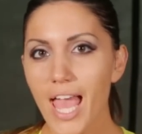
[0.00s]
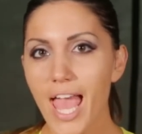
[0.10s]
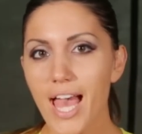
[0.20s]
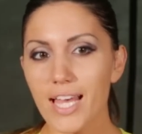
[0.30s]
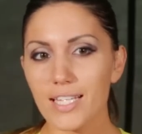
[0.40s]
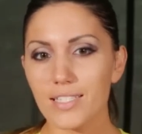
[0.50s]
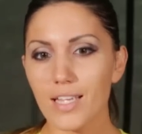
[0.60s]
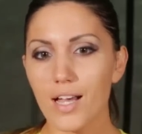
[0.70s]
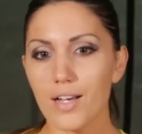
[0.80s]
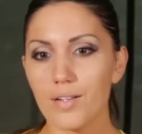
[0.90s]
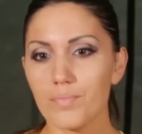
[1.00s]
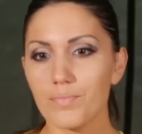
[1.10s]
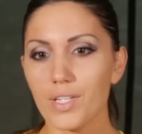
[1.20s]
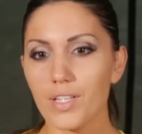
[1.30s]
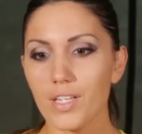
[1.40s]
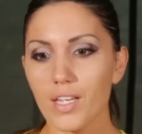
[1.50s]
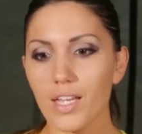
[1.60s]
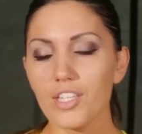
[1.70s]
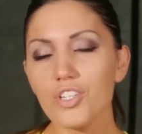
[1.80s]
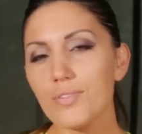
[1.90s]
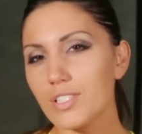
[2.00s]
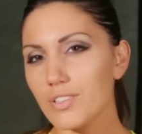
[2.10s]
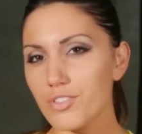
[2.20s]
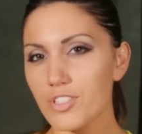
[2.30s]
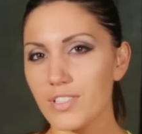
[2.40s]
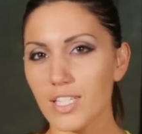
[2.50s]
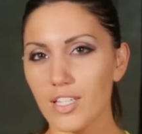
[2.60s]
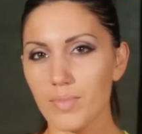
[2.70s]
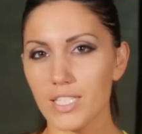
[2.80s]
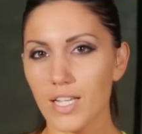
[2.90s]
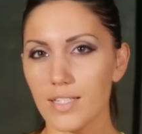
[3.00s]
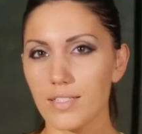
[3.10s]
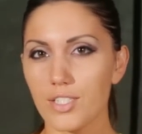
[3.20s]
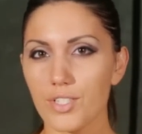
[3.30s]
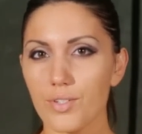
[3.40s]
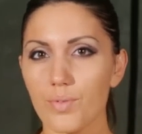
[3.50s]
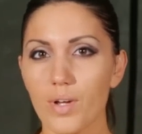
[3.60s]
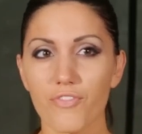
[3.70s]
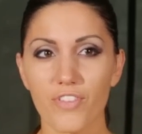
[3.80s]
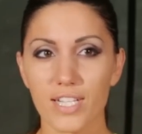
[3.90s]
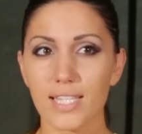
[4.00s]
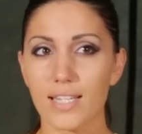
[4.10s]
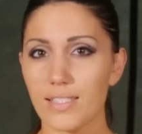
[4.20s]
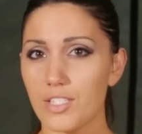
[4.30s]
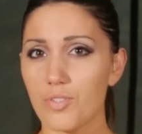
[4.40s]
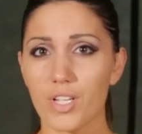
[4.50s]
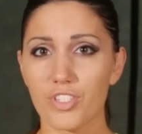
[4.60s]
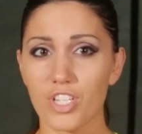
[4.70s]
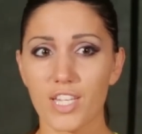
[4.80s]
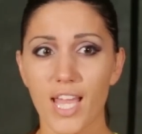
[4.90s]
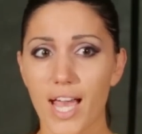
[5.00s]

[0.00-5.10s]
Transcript: And, um, and the new solutions that could be done to fix that situation.